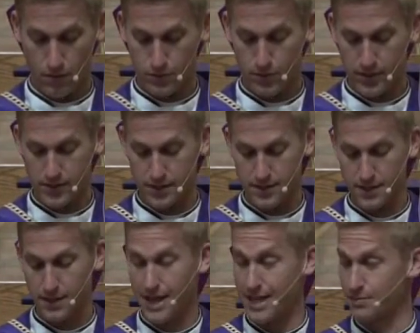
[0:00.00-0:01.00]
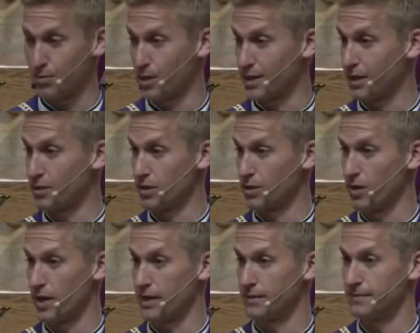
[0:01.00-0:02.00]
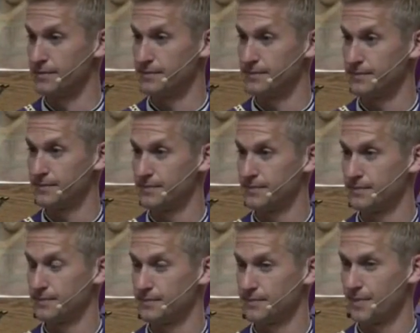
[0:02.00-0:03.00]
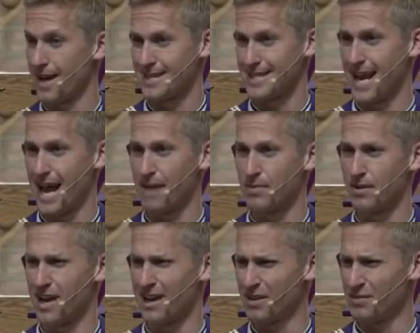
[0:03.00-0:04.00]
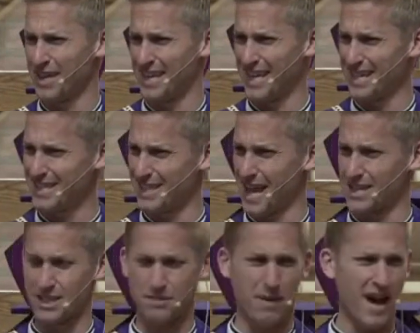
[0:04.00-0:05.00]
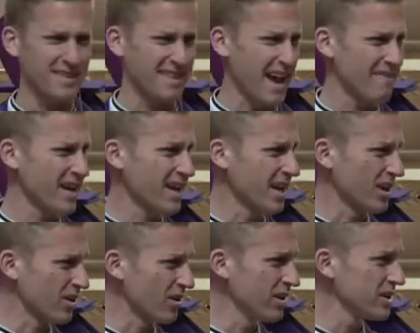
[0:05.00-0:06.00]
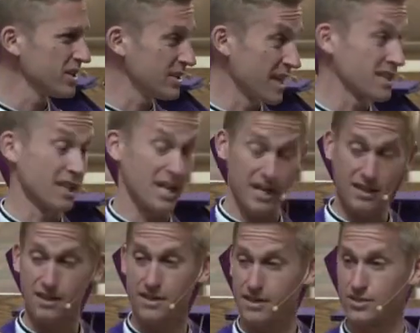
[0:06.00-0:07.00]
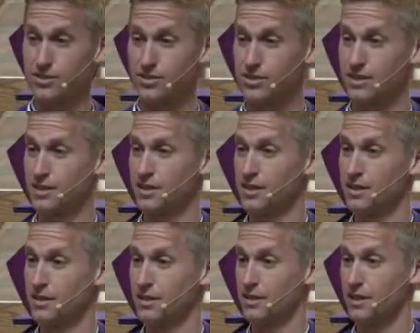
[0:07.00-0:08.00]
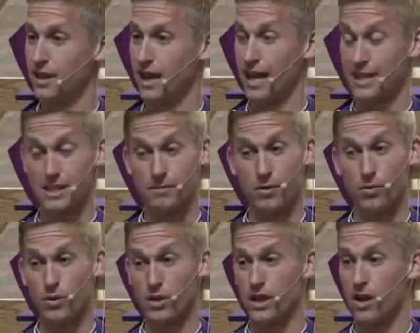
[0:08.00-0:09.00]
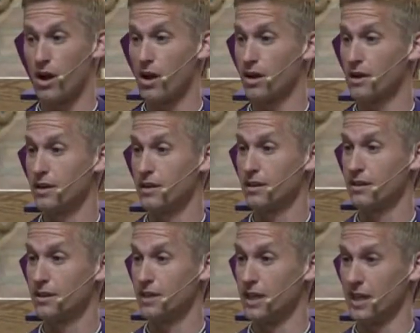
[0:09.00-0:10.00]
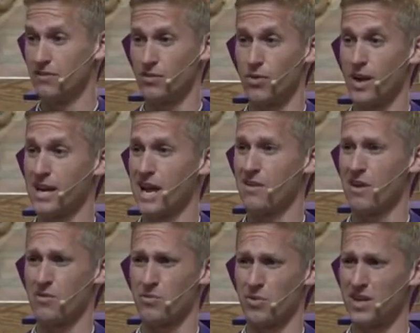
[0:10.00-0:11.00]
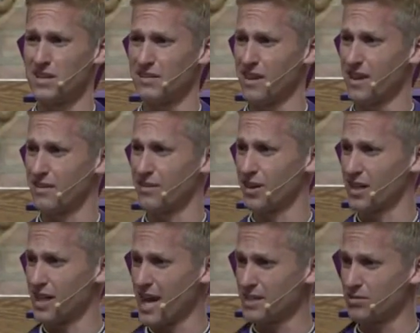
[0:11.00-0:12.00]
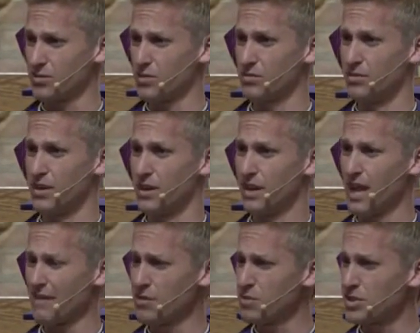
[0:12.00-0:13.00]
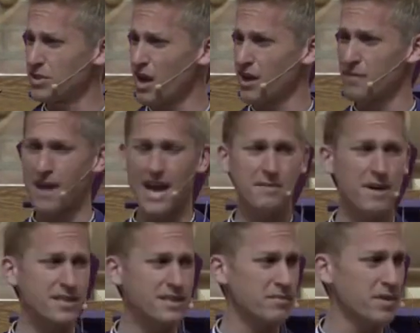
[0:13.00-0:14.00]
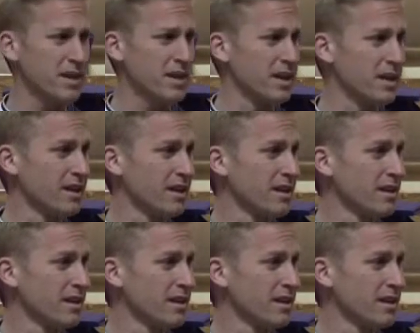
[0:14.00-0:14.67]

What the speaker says: Which brings us to the last point, the only way. How does that happen? How can we get to that spot to have that kind of courage? It takes a lot of courage. And it's going to be really hard. Even right now at recess or in classroom. Everyone's talking bad about somebody.